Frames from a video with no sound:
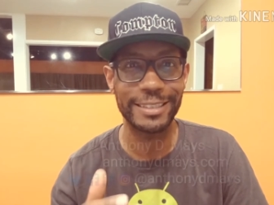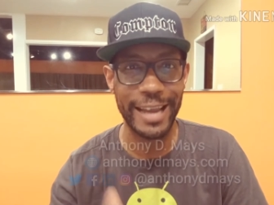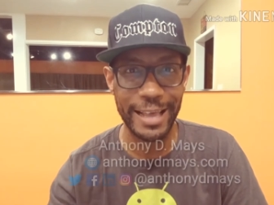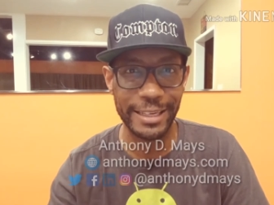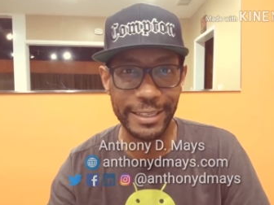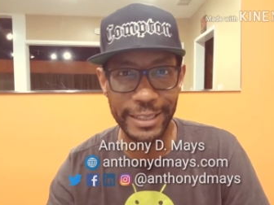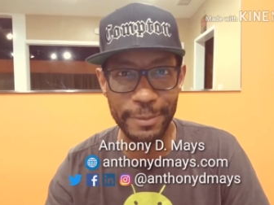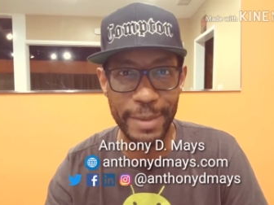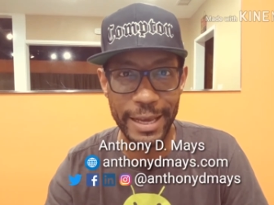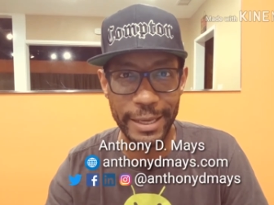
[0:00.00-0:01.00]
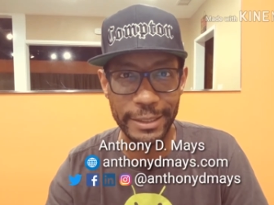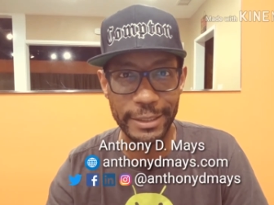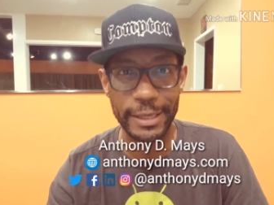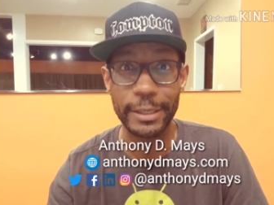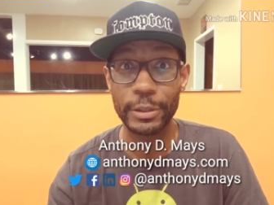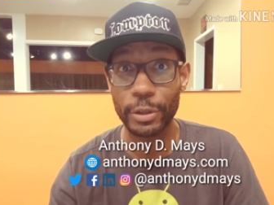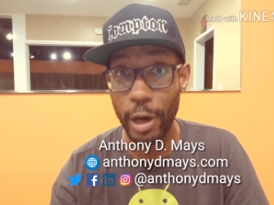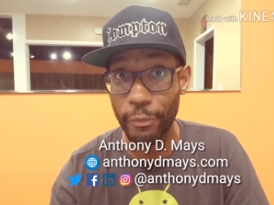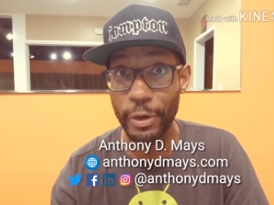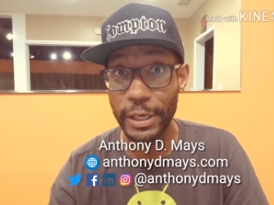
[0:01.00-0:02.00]
This is Anthony D. Mays,
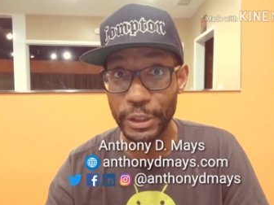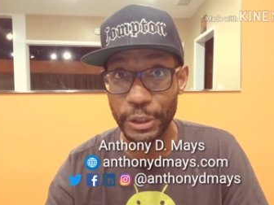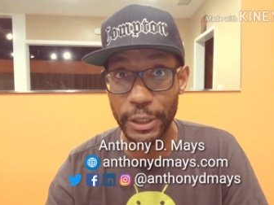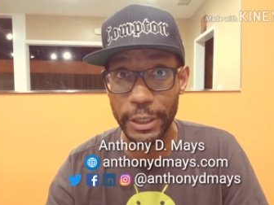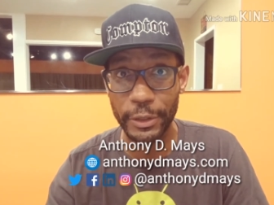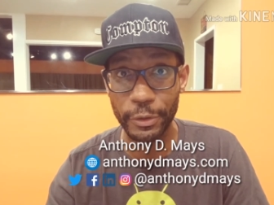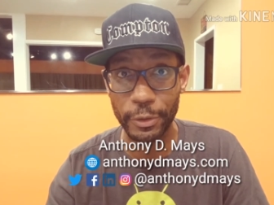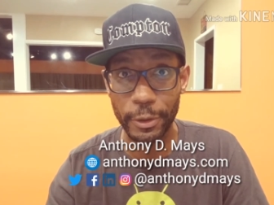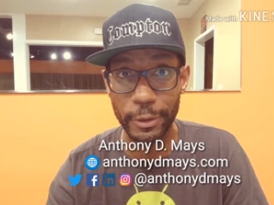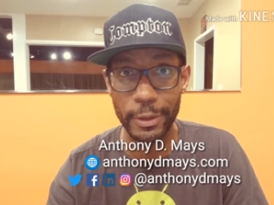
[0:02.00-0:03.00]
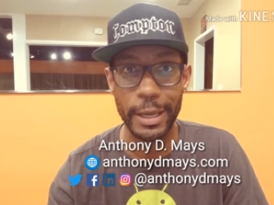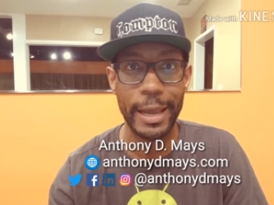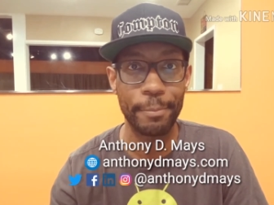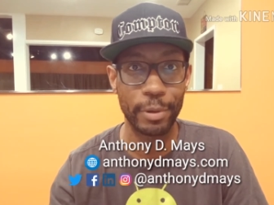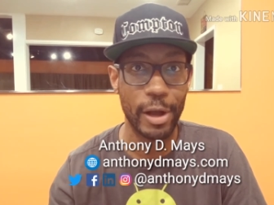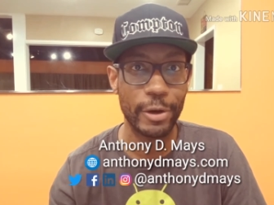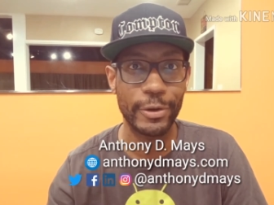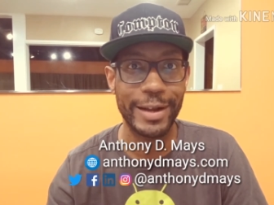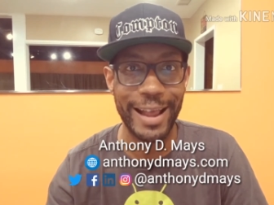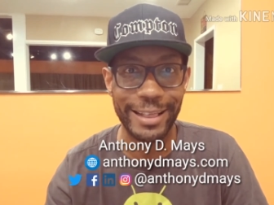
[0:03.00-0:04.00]
software engineer at Google and
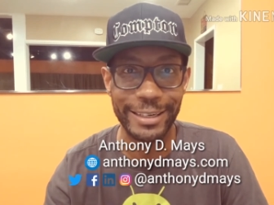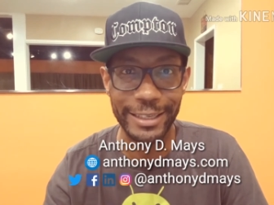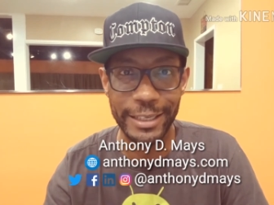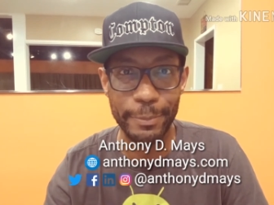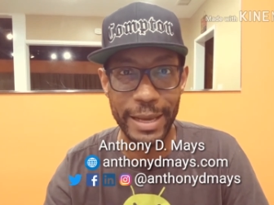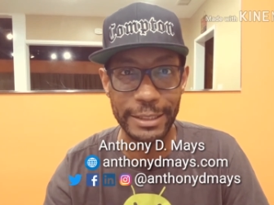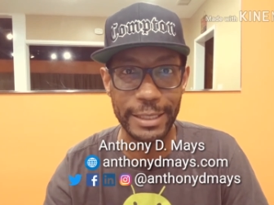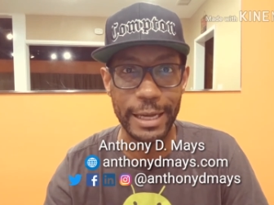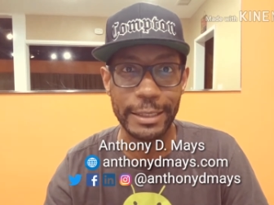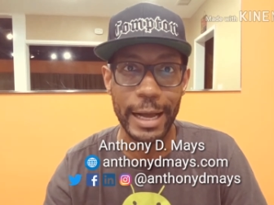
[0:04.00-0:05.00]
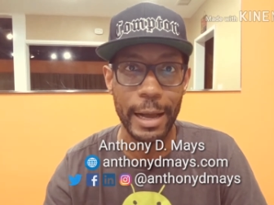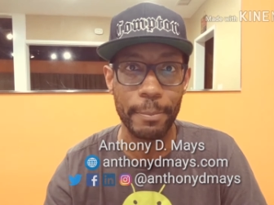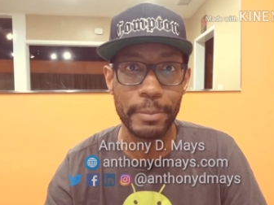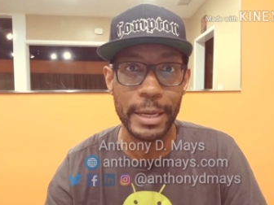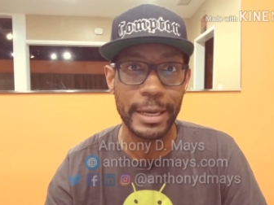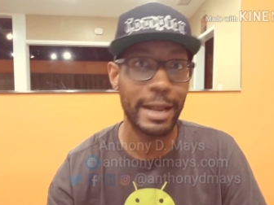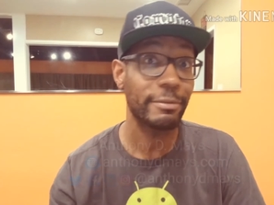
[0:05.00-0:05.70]
blogger at anthonydmays.com.